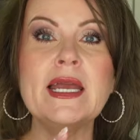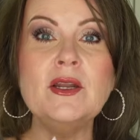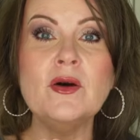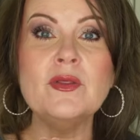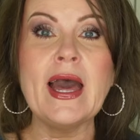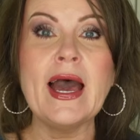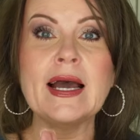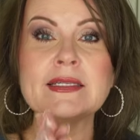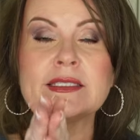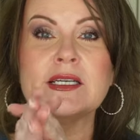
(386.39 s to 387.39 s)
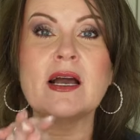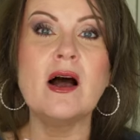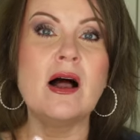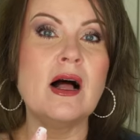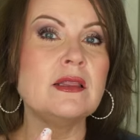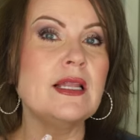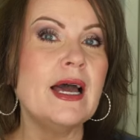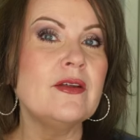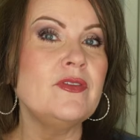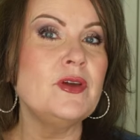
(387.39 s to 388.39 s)
I know that a
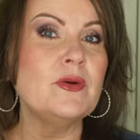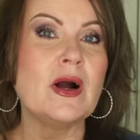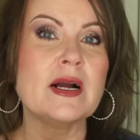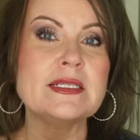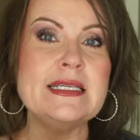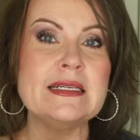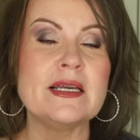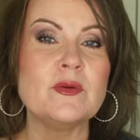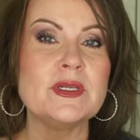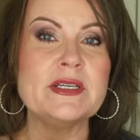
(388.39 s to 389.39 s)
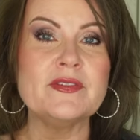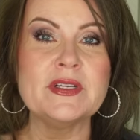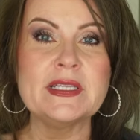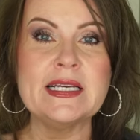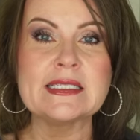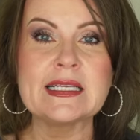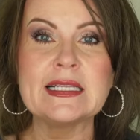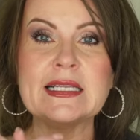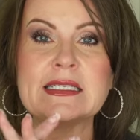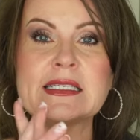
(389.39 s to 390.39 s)
lot of you are dealing with different things
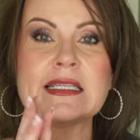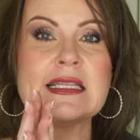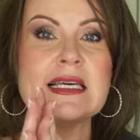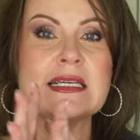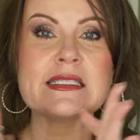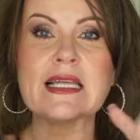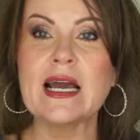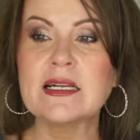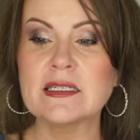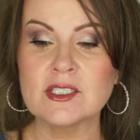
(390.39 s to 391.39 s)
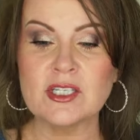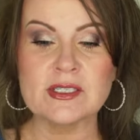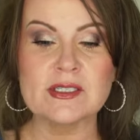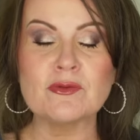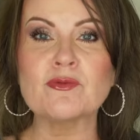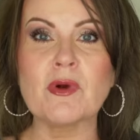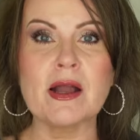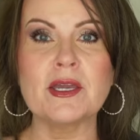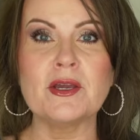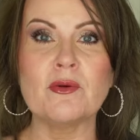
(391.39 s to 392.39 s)
like this and things that just
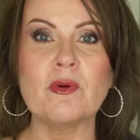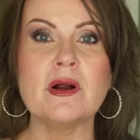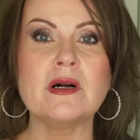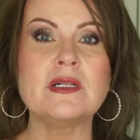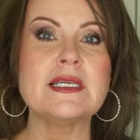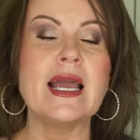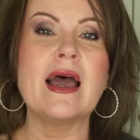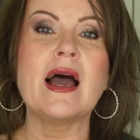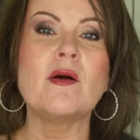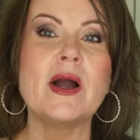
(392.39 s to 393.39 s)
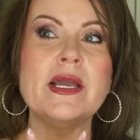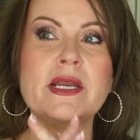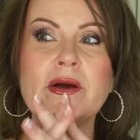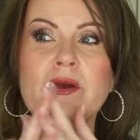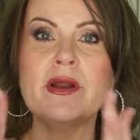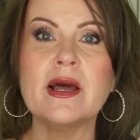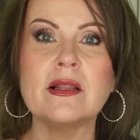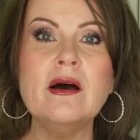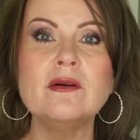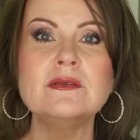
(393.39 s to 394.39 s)
rock your world. I want you to know you're not
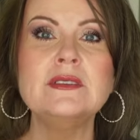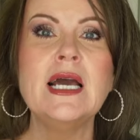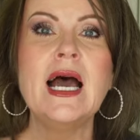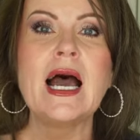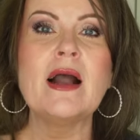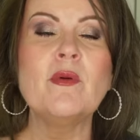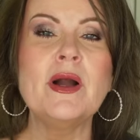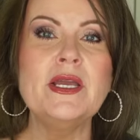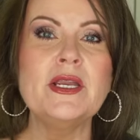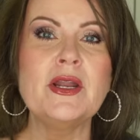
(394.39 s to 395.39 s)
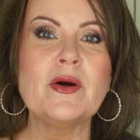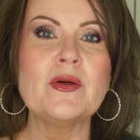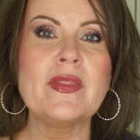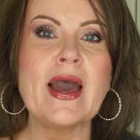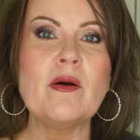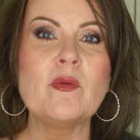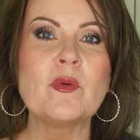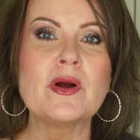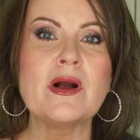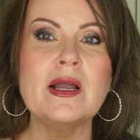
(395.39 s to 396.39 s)
alone. I want you to know that
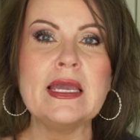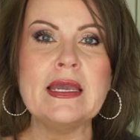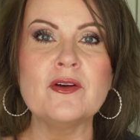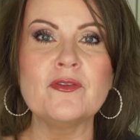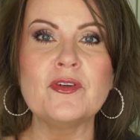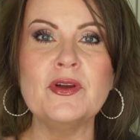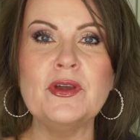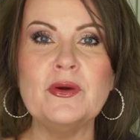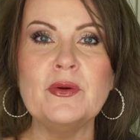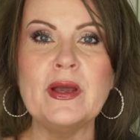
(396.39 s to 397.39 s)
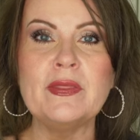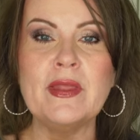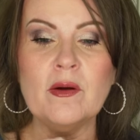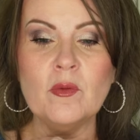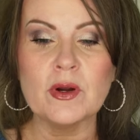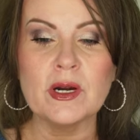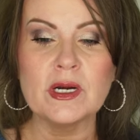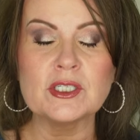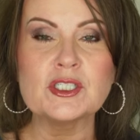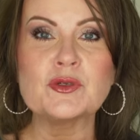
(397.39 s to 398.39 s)
we're here for you and that
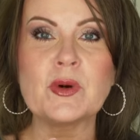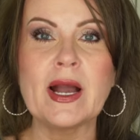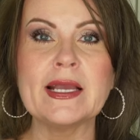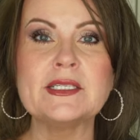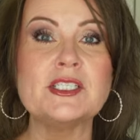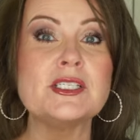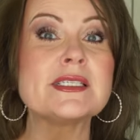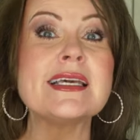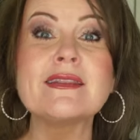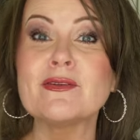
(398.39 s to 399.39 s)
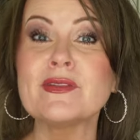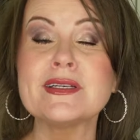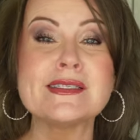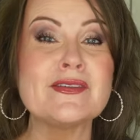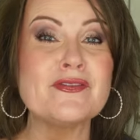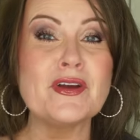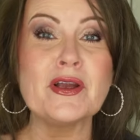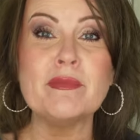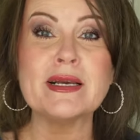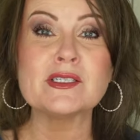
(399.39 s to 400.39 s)
we're trying to just get through this the
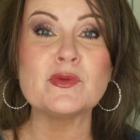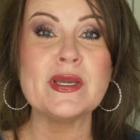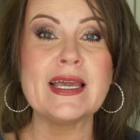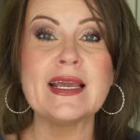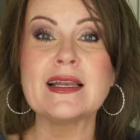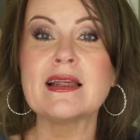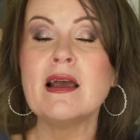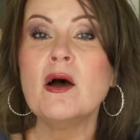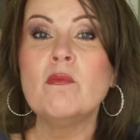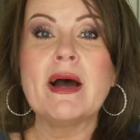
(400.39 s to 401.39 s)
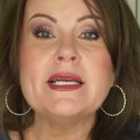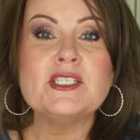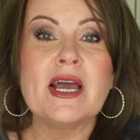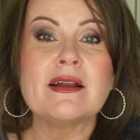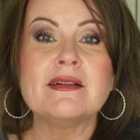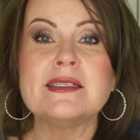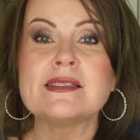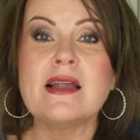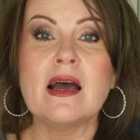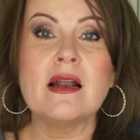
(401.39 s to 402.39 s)
very best we can. My channel is
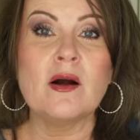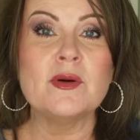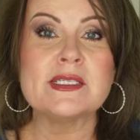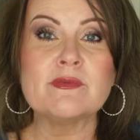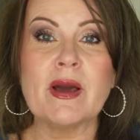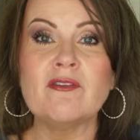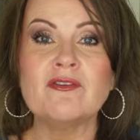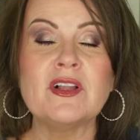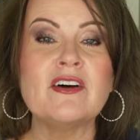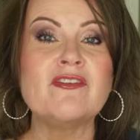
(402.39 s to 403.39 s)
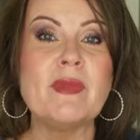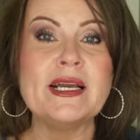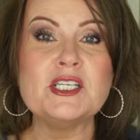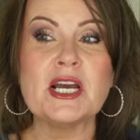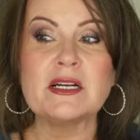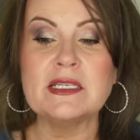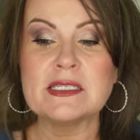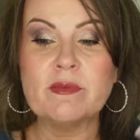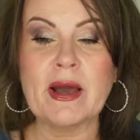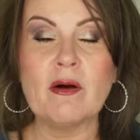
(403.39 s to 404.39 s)
not always about fluff. My channel
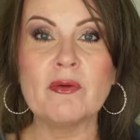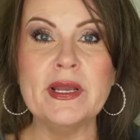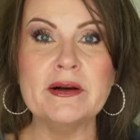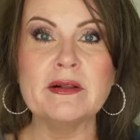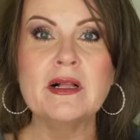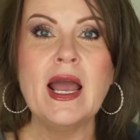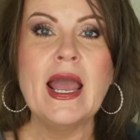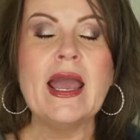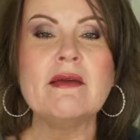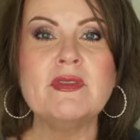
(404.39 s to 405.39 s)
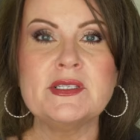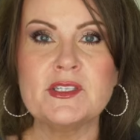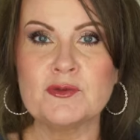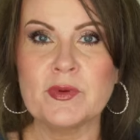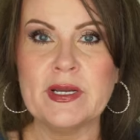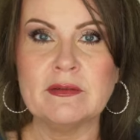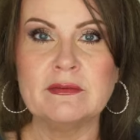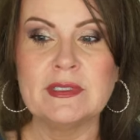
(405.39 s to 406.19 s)
is about real and this is real.